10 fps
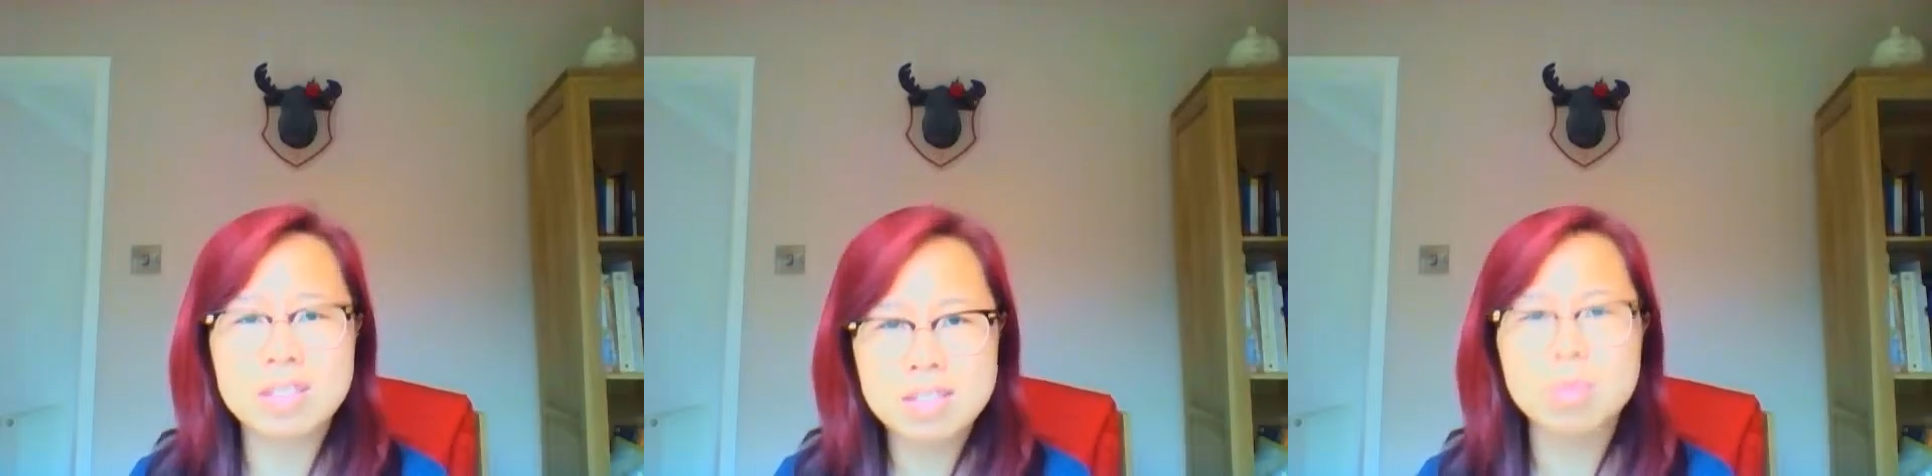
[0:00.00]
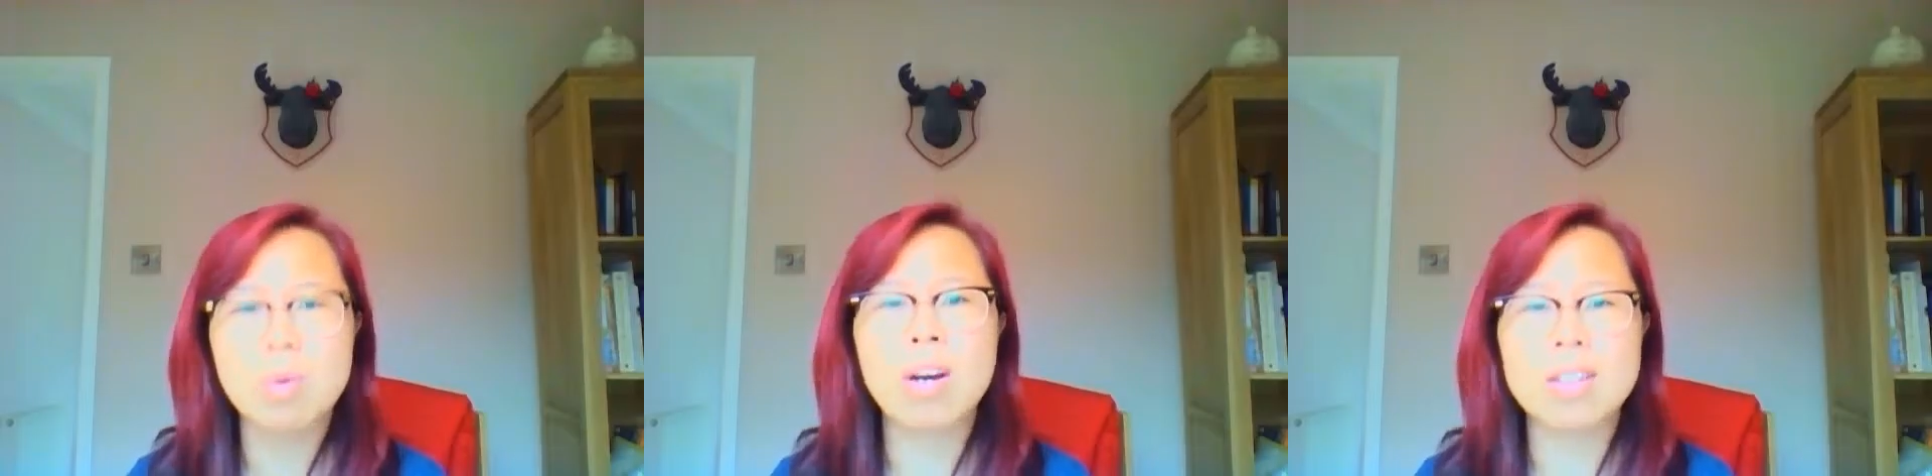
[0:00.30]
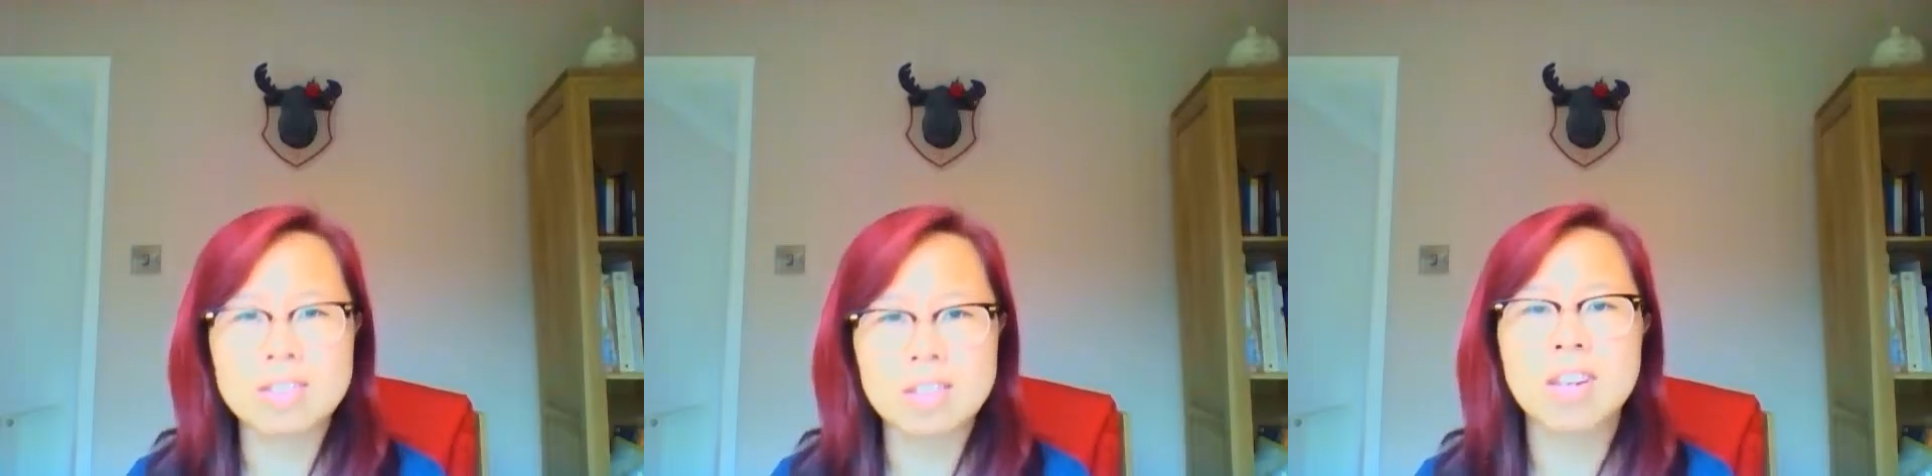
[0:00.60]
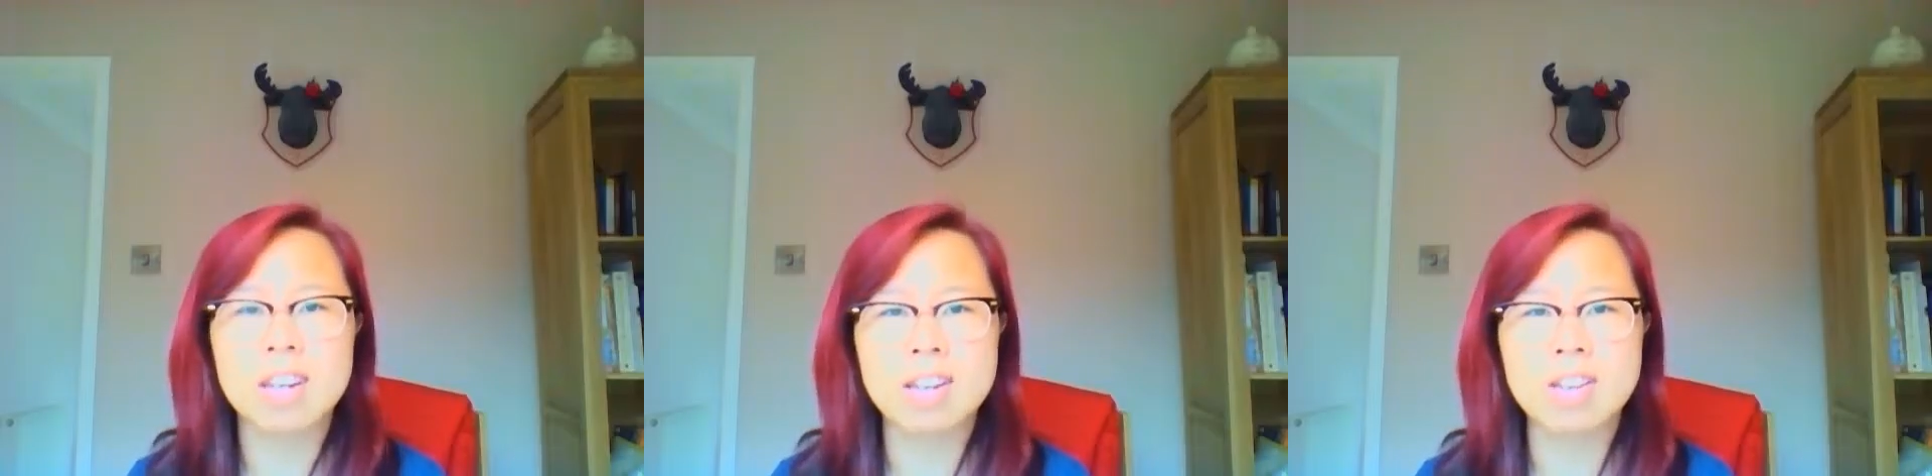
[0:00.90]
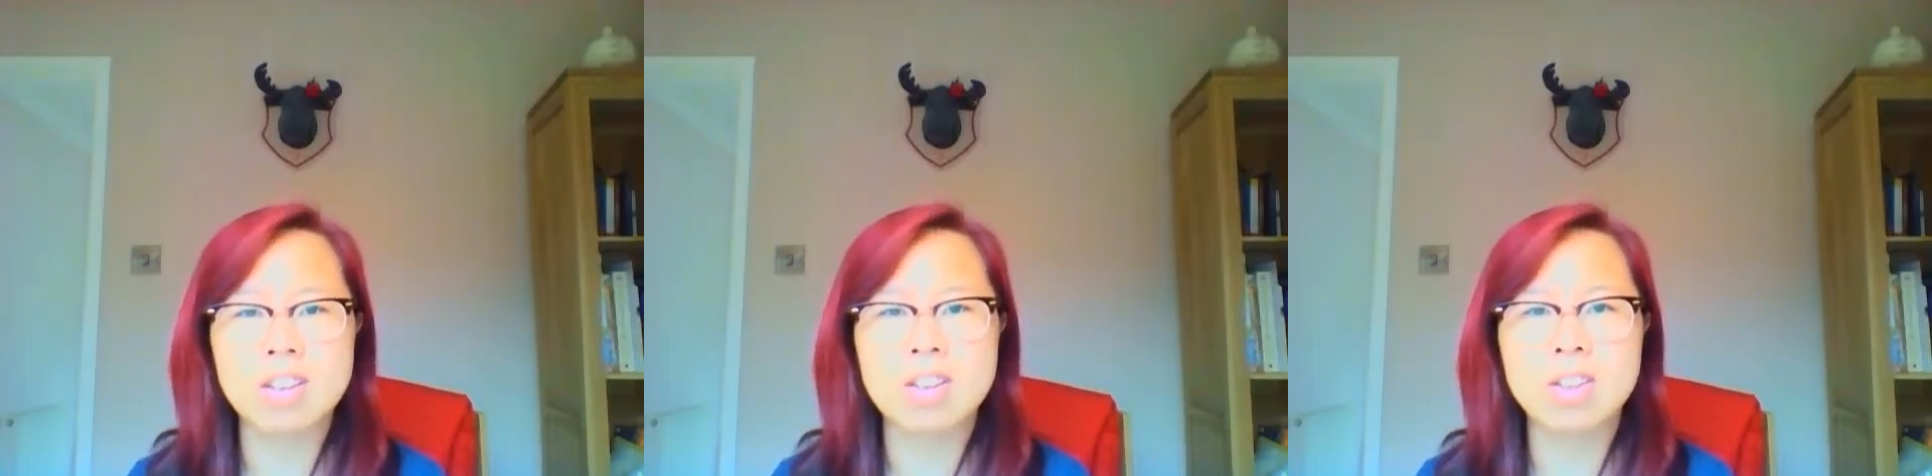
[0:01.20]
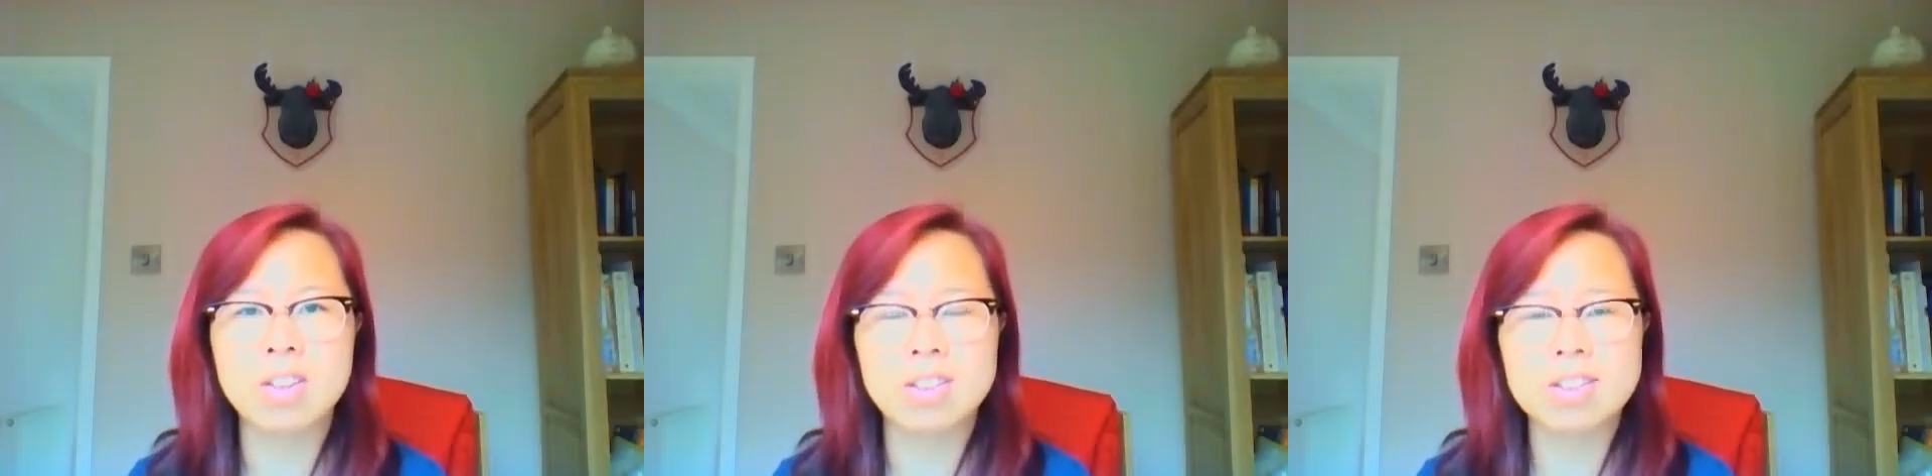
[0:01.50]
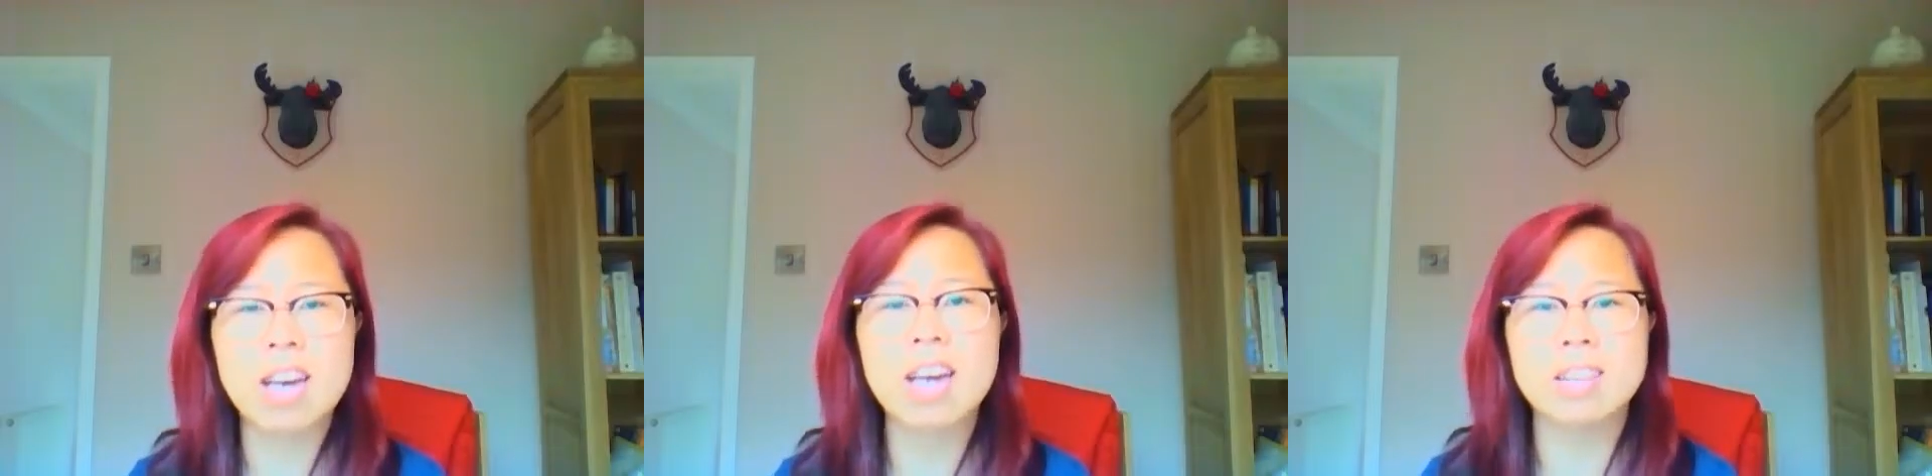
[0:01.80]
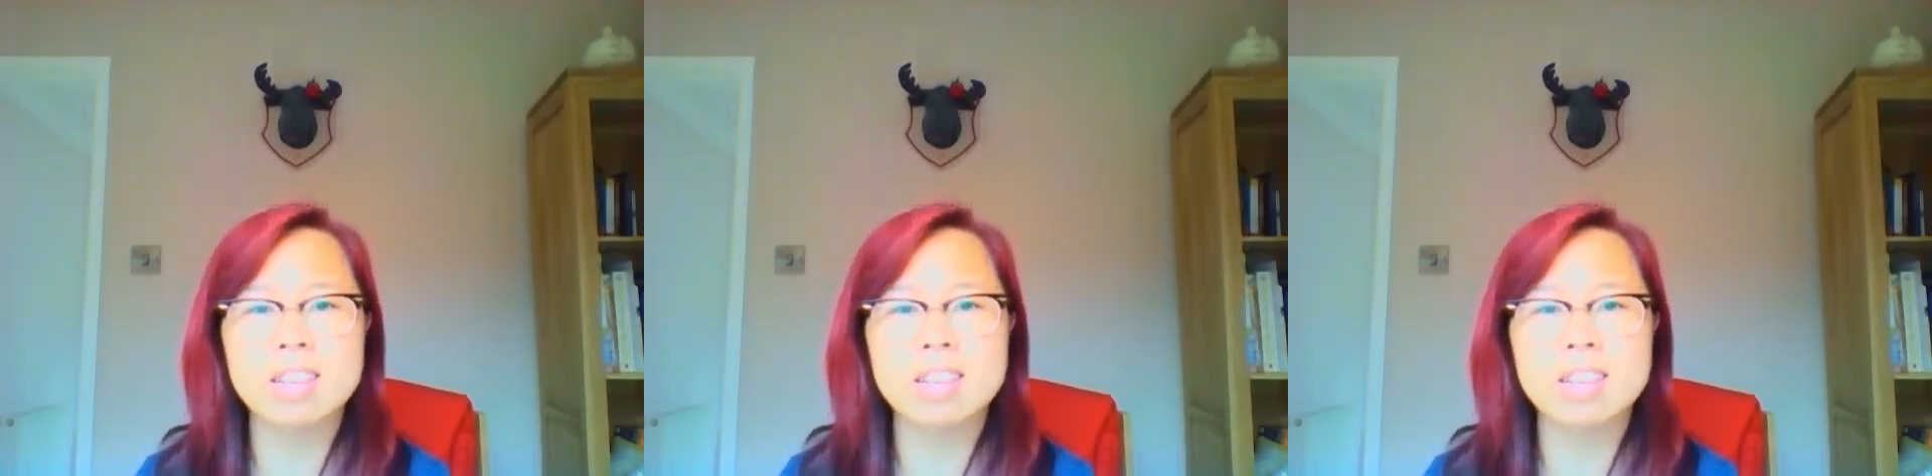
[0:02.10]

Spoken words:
This is what is contained.